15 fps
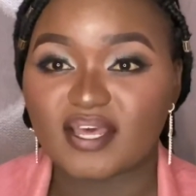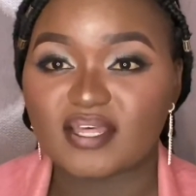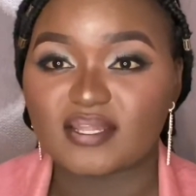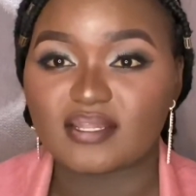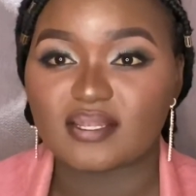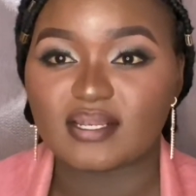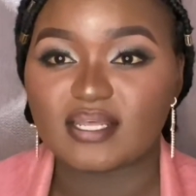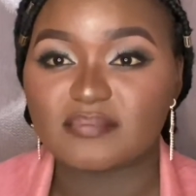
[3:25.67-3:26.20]

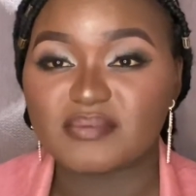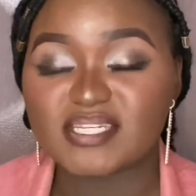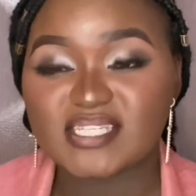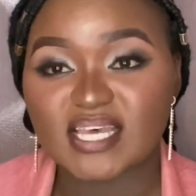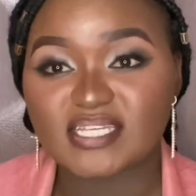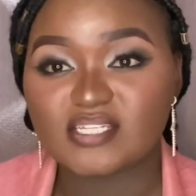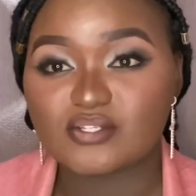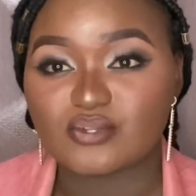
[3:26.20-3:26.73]
limited
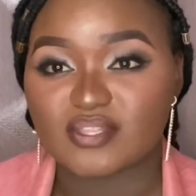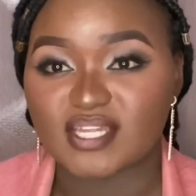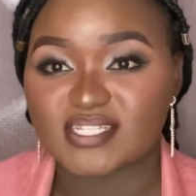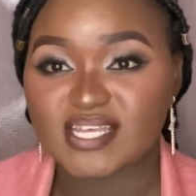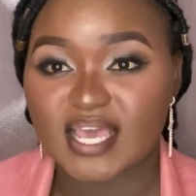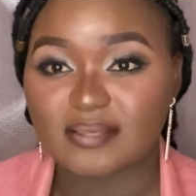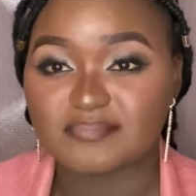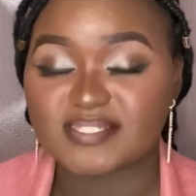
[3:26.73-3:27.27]
to the
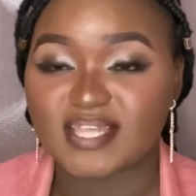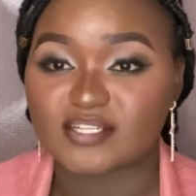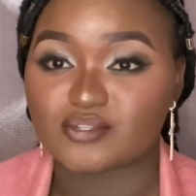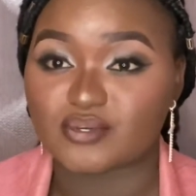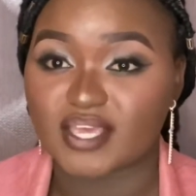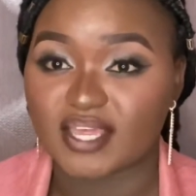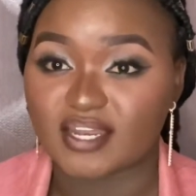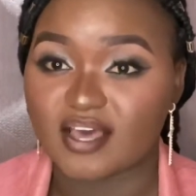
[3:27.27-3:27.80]
times that you
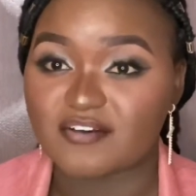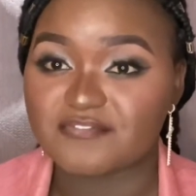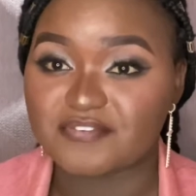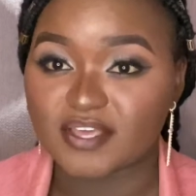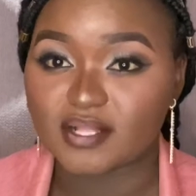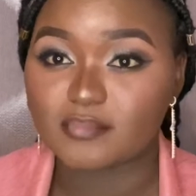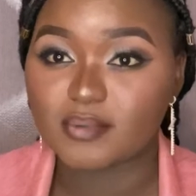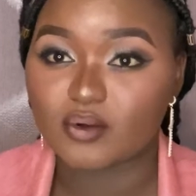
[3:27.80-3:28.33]
can
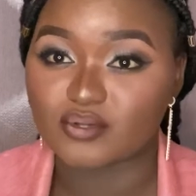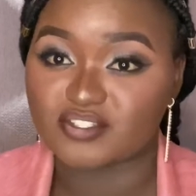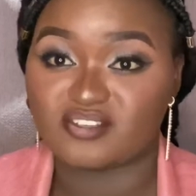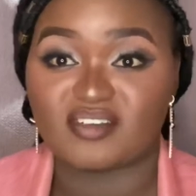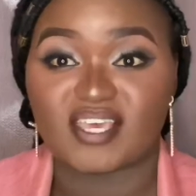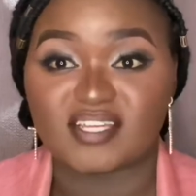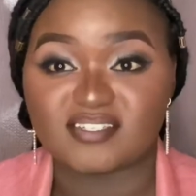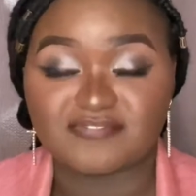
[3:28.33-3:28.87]
film, because you
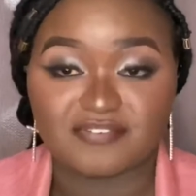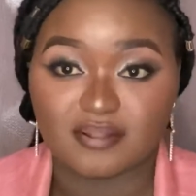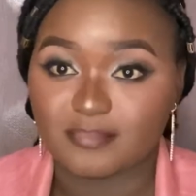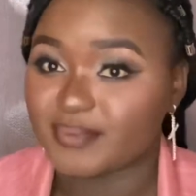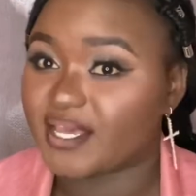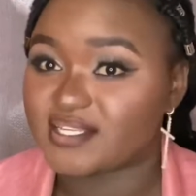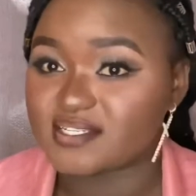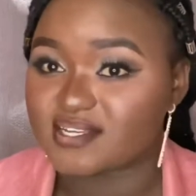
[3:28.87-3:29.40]
can't film
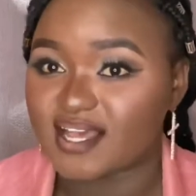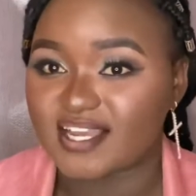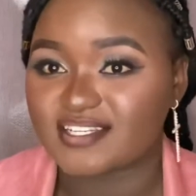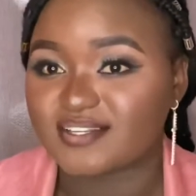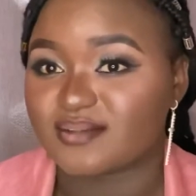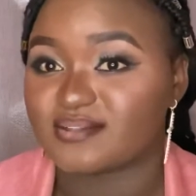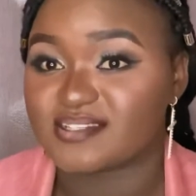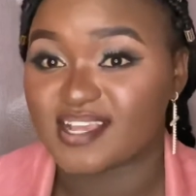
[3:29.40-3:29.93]
at night
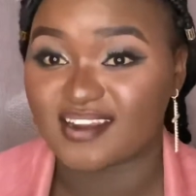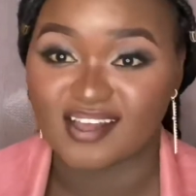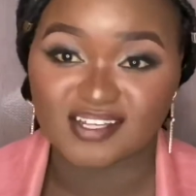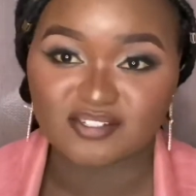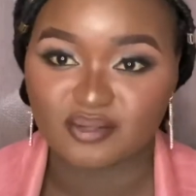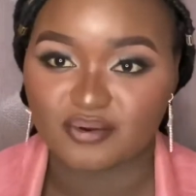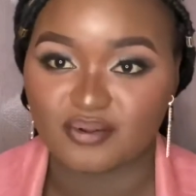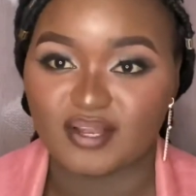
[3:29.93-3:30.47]
using
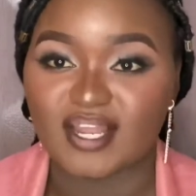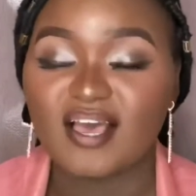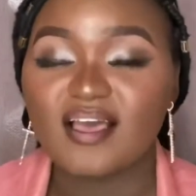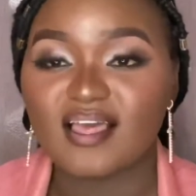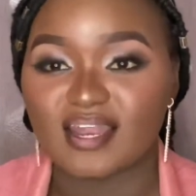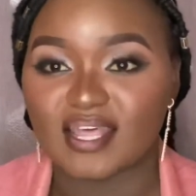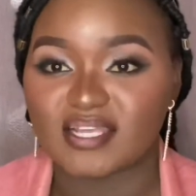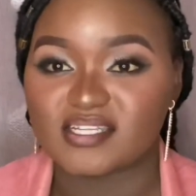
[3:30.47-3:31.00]
natural
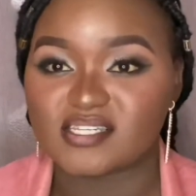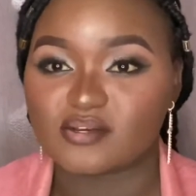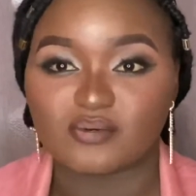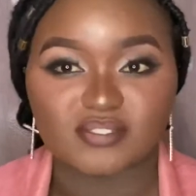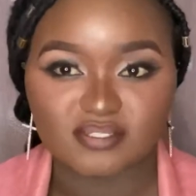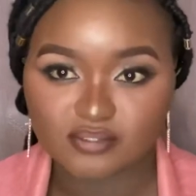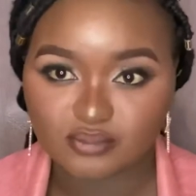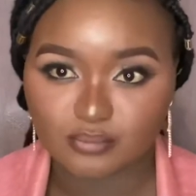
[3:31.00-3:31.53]
lighting because
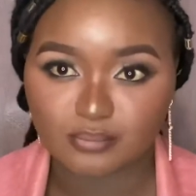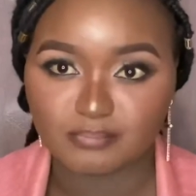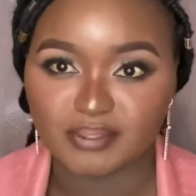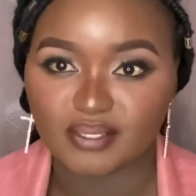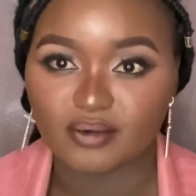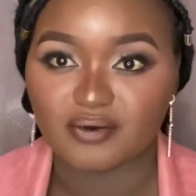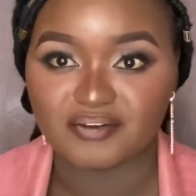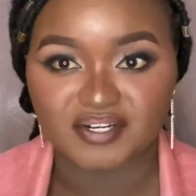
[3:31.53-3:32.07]
it will be
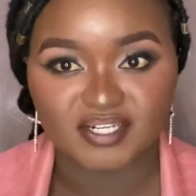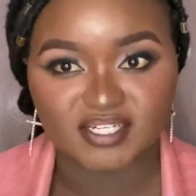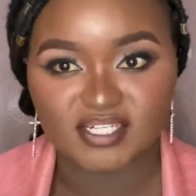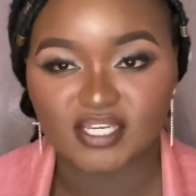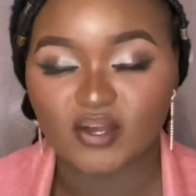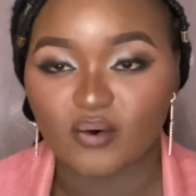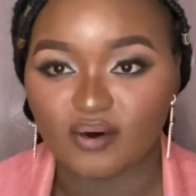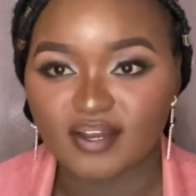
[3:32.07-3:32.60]
already
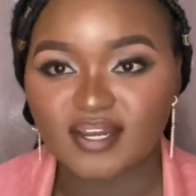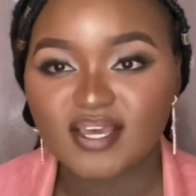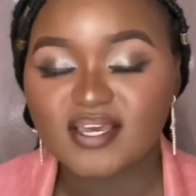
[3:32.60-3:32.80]
gone.